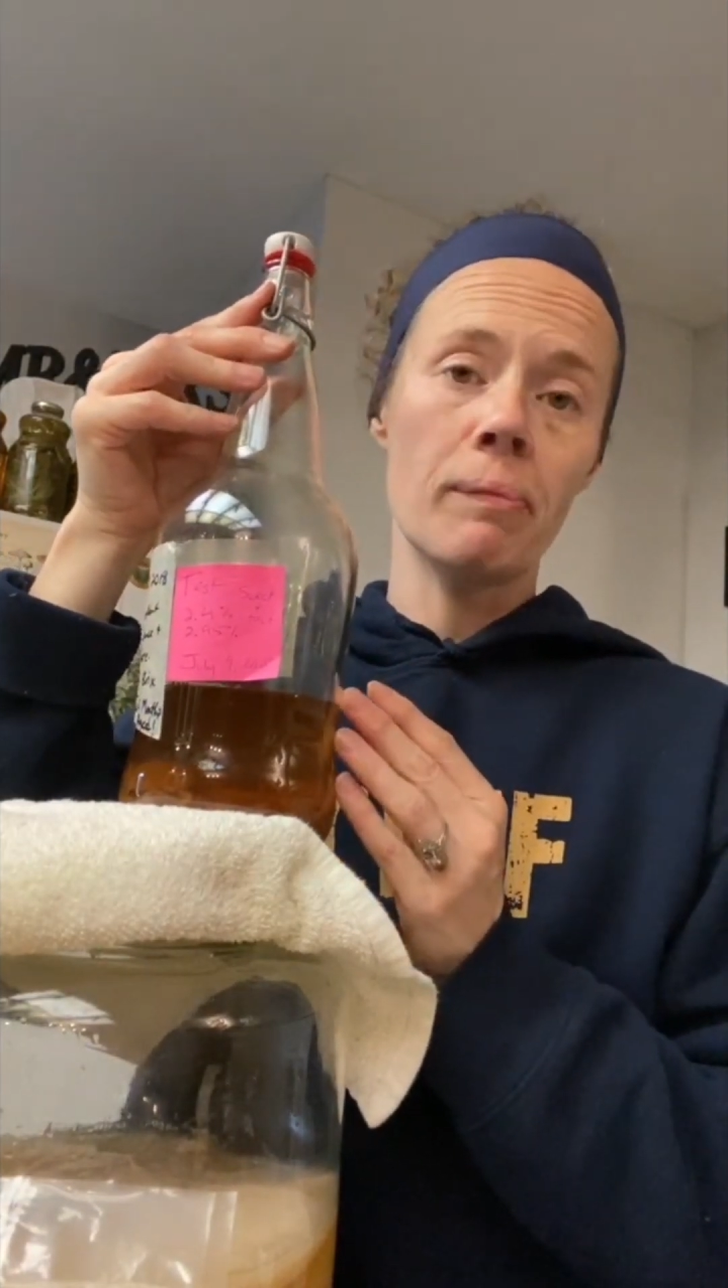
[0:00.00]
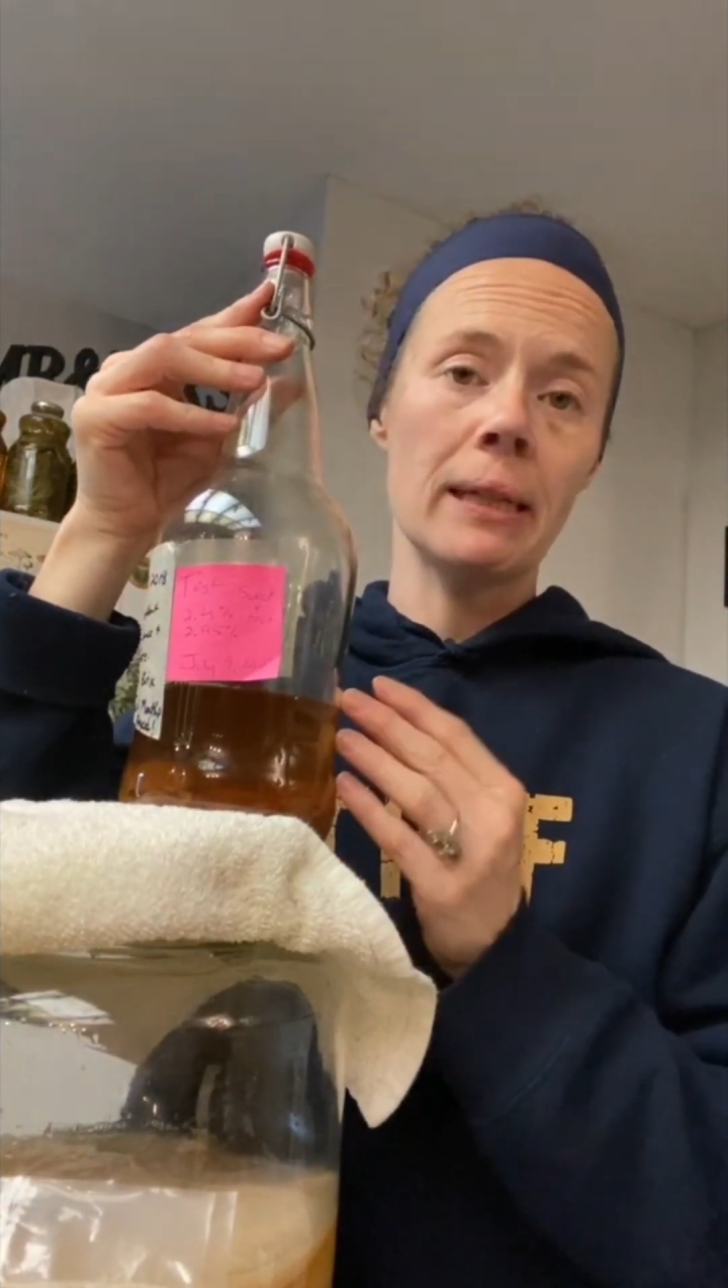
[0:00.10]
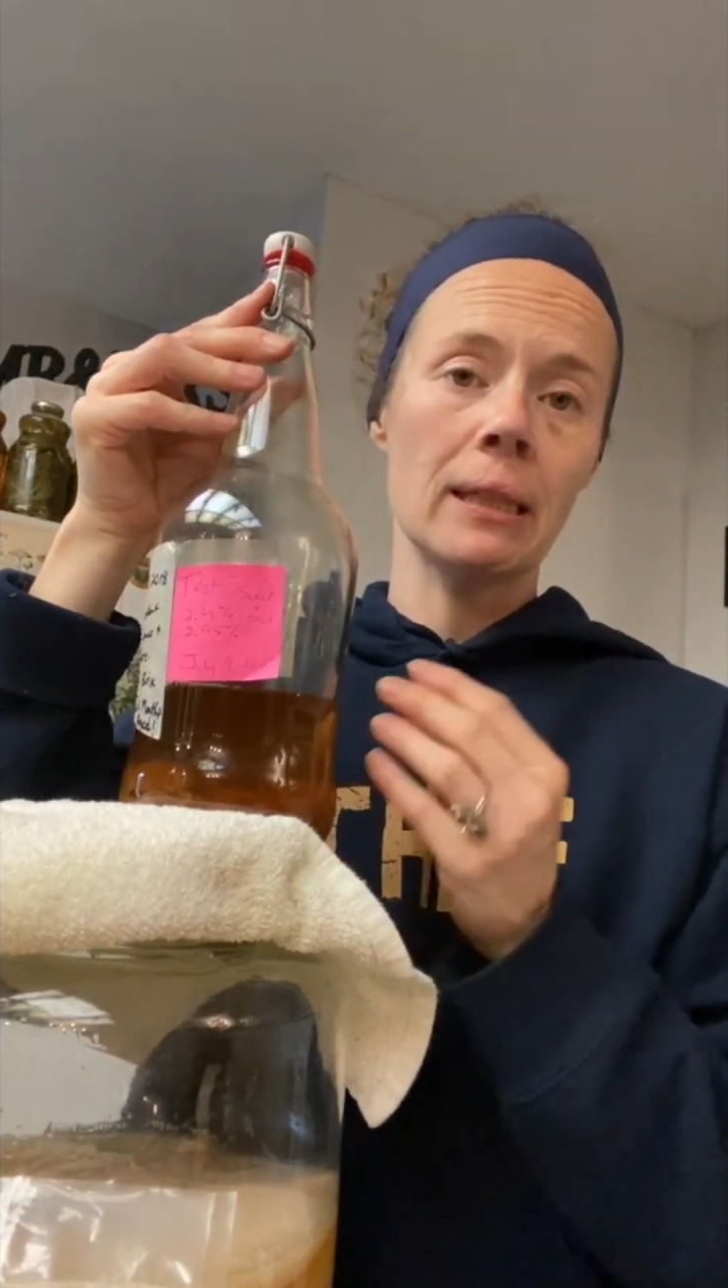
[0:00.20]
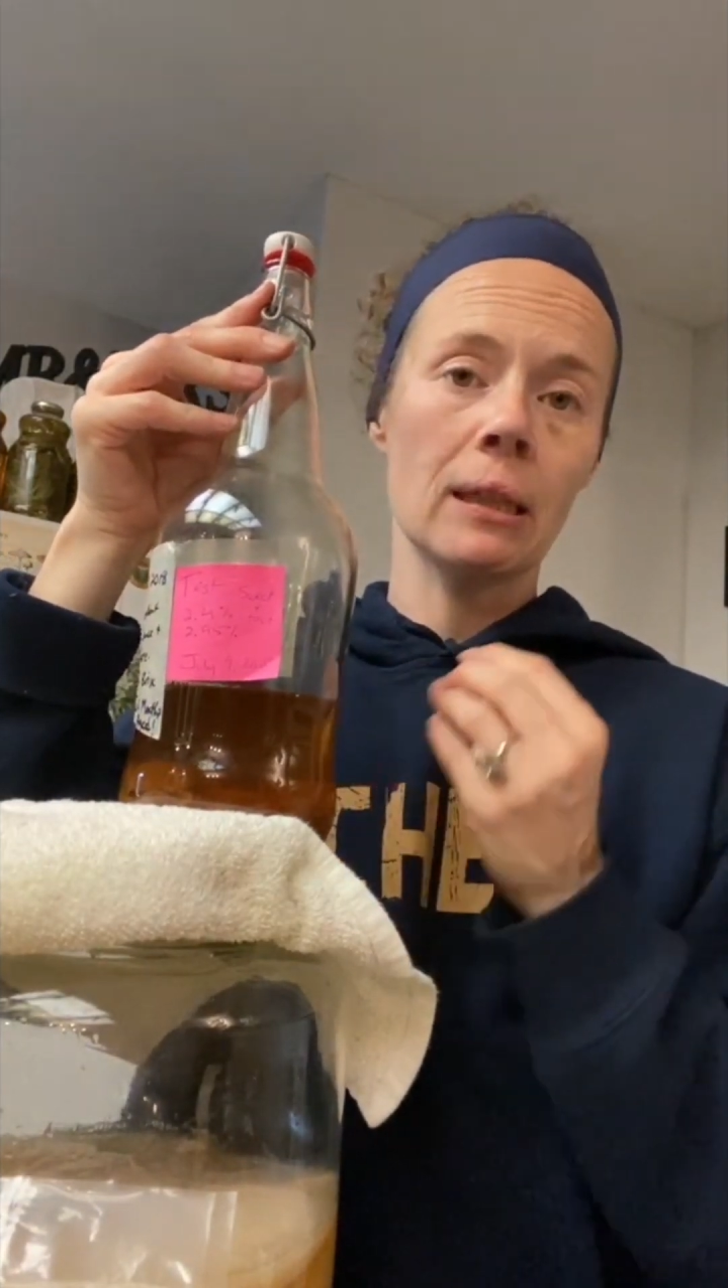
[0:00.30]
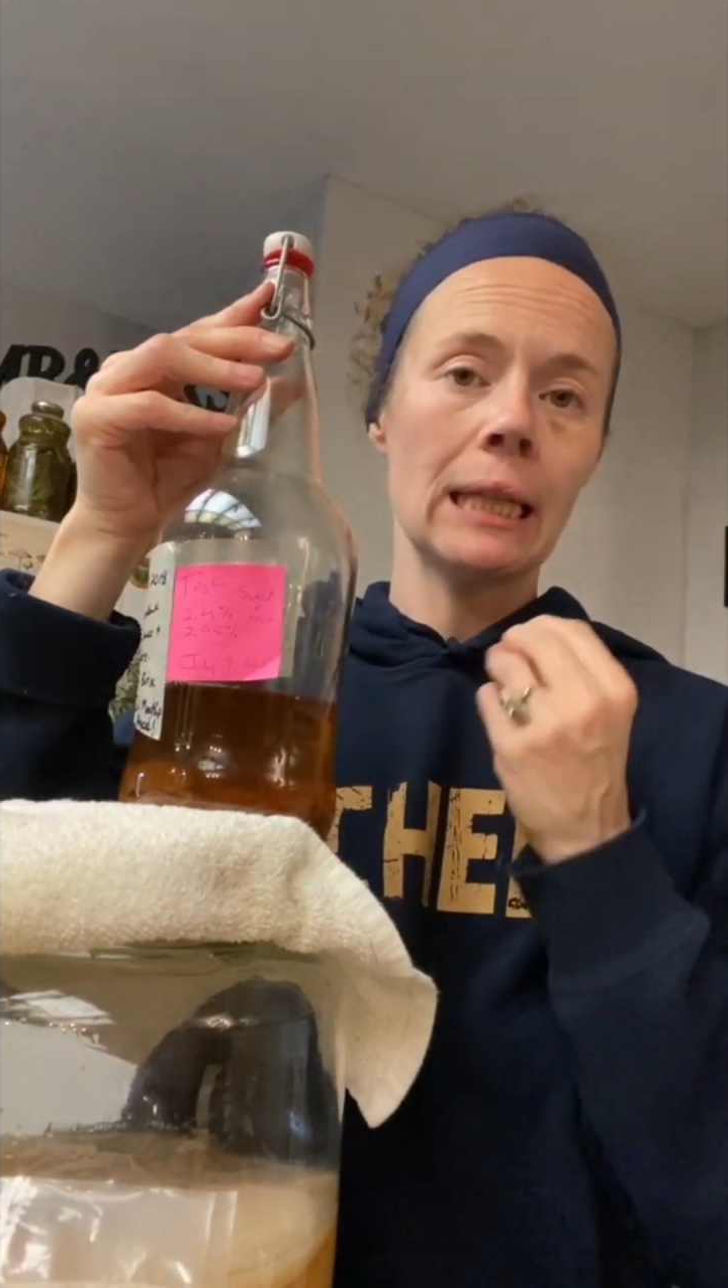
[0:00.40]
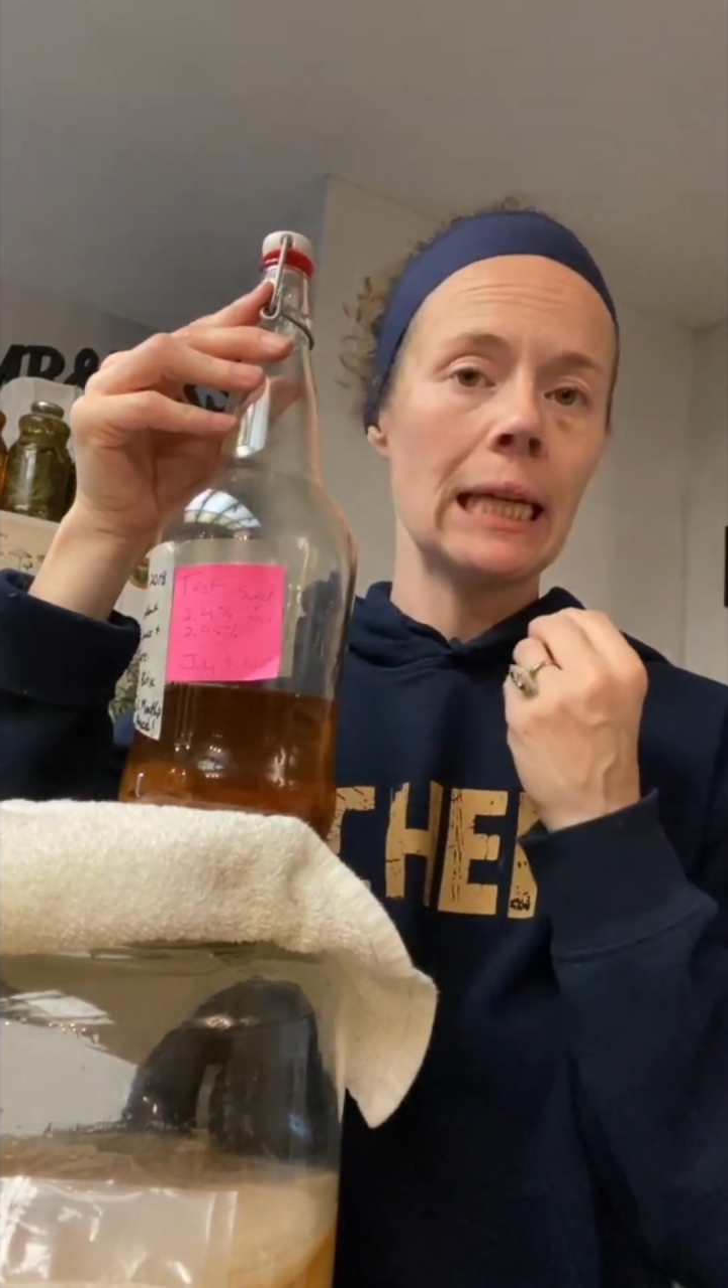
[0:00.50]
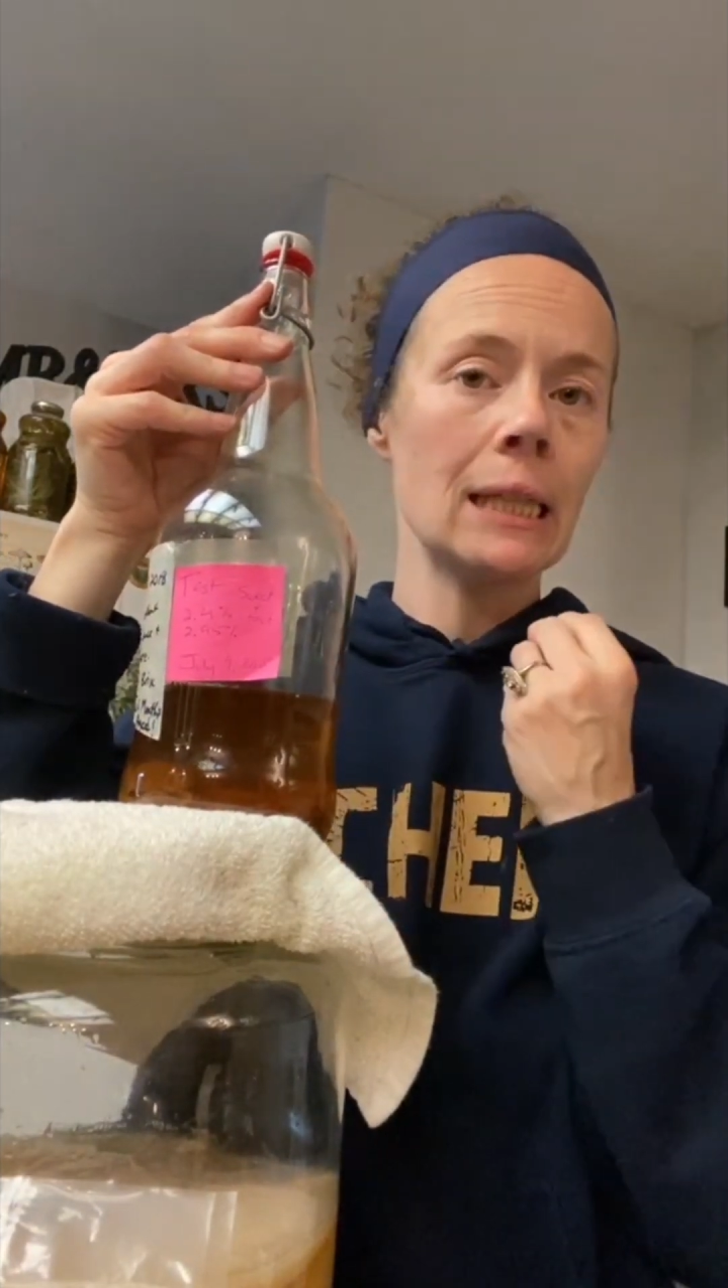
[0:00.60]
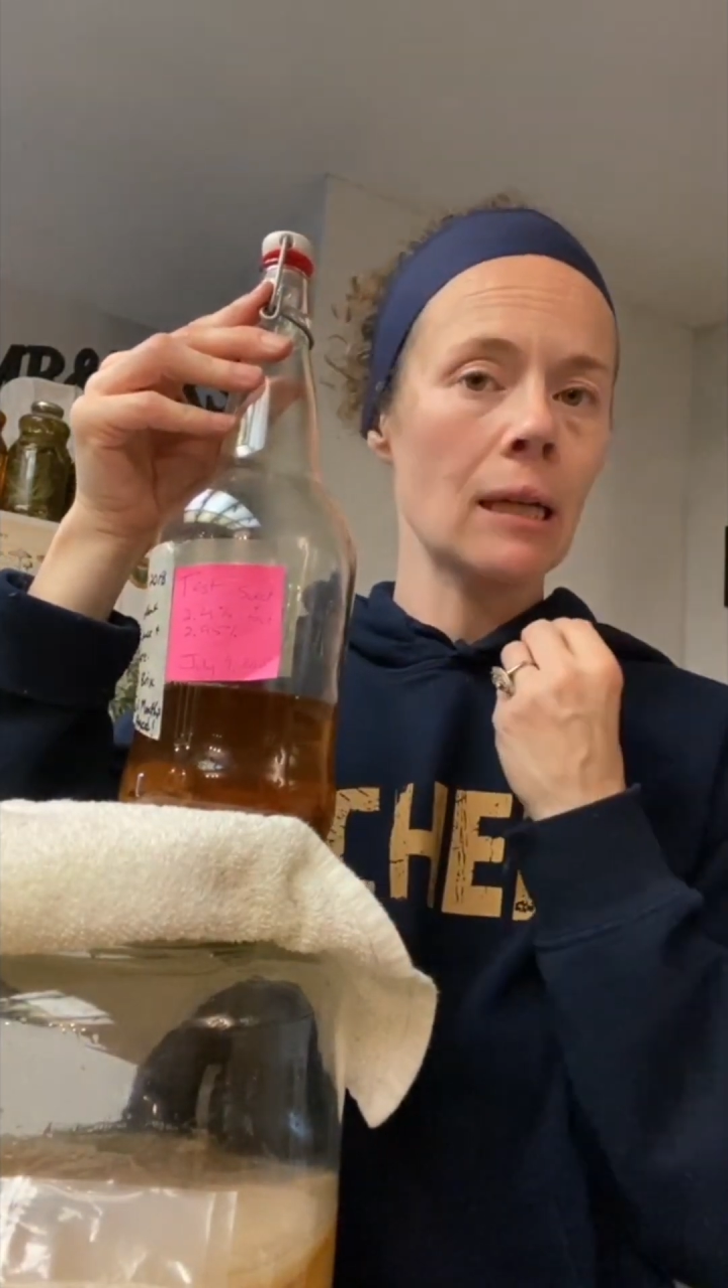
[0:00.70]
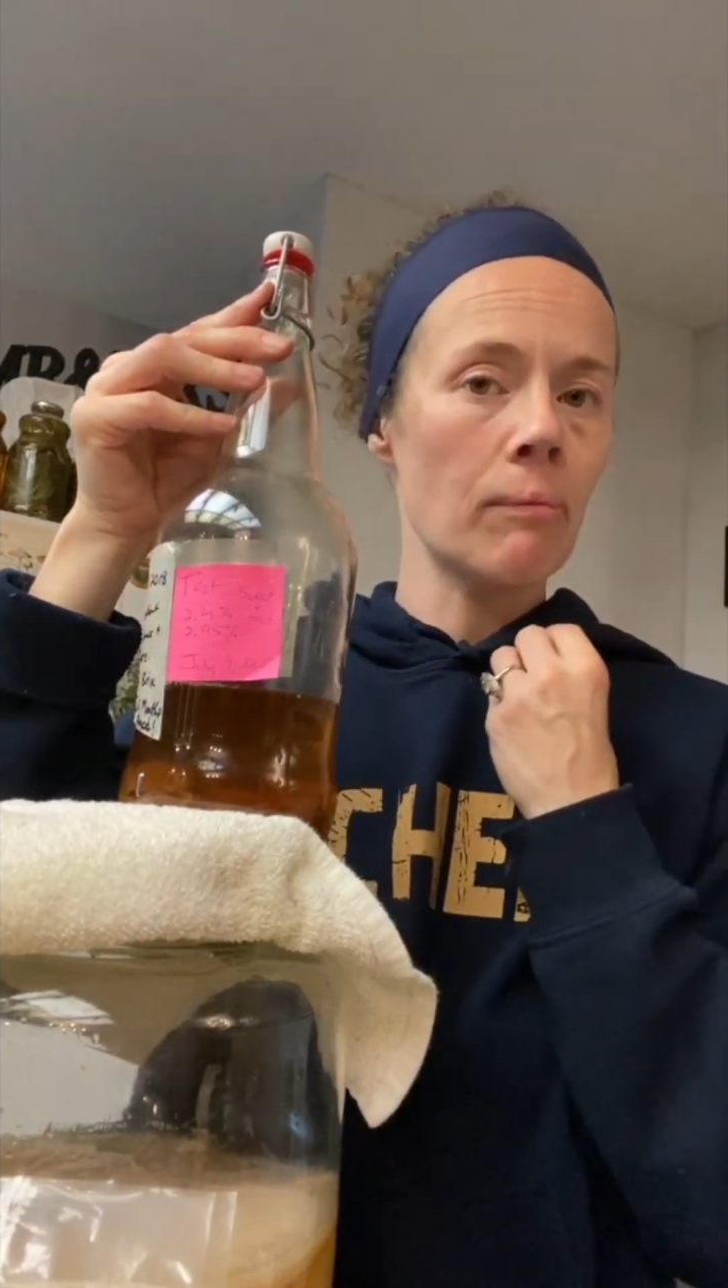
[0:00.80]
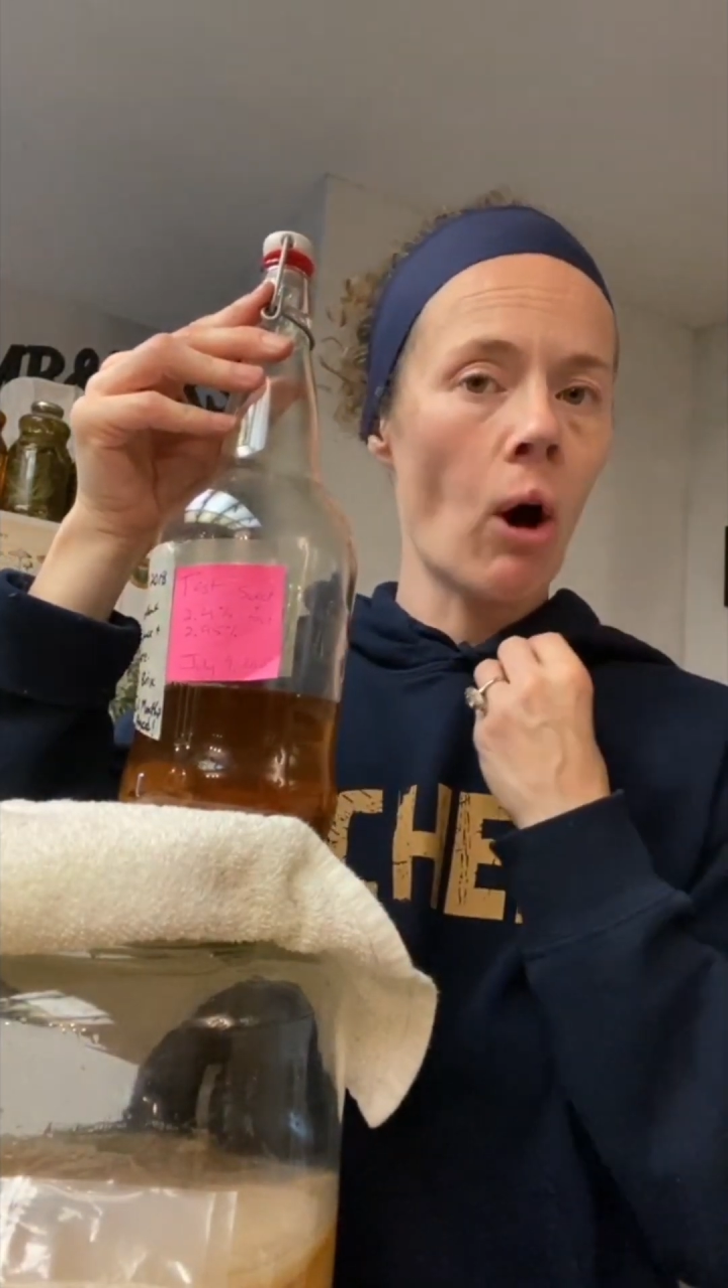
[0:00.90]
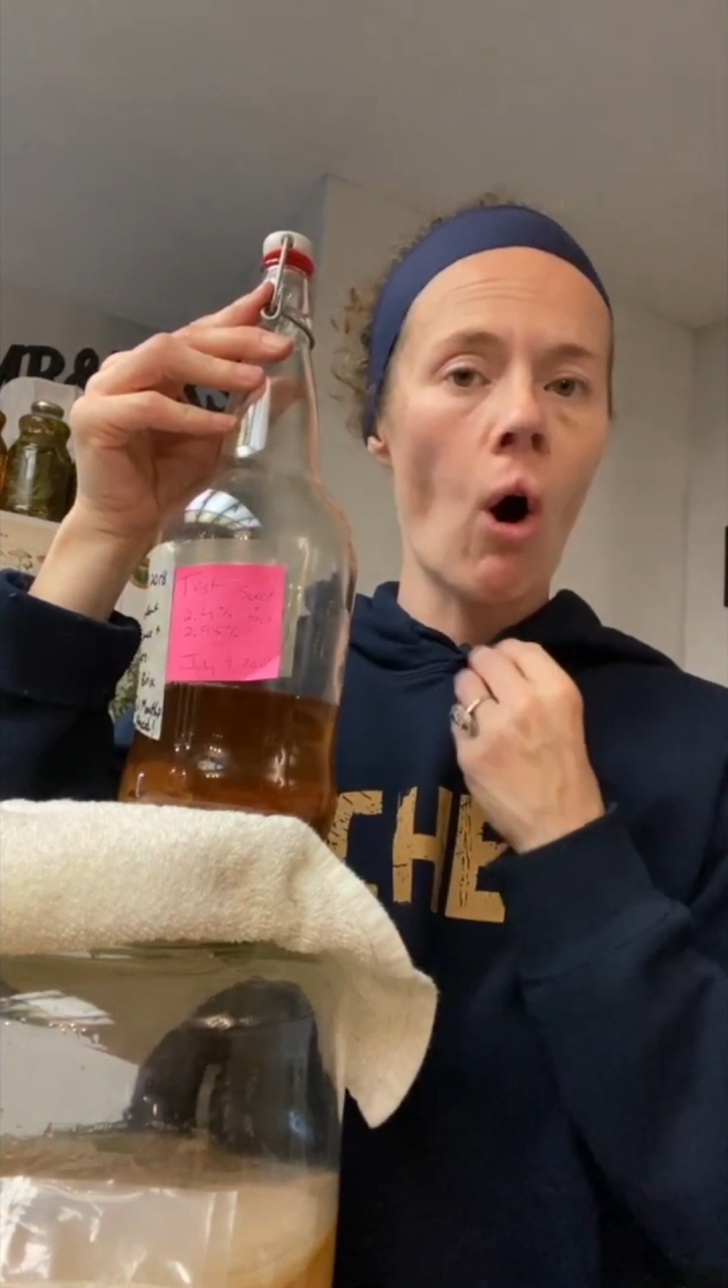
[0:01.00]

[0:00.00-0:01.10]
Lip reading: basically eats up